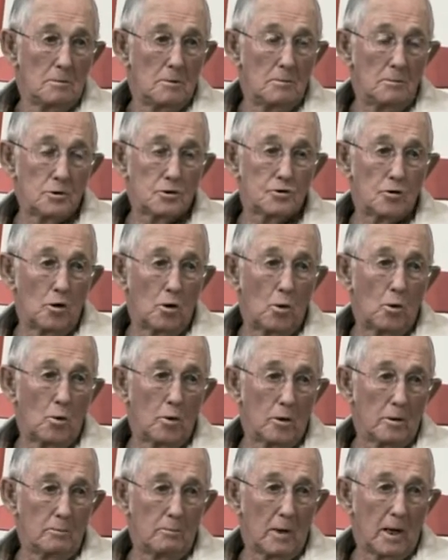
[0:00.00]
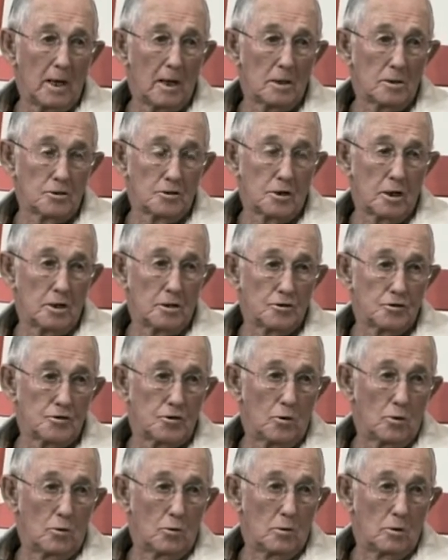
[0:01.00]
But Mr. Lauren Ballance had a
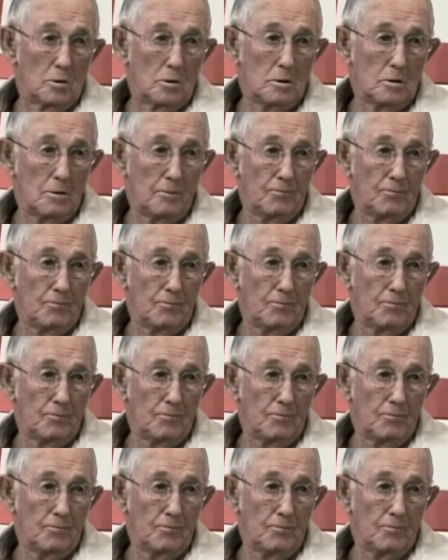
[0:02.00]
store,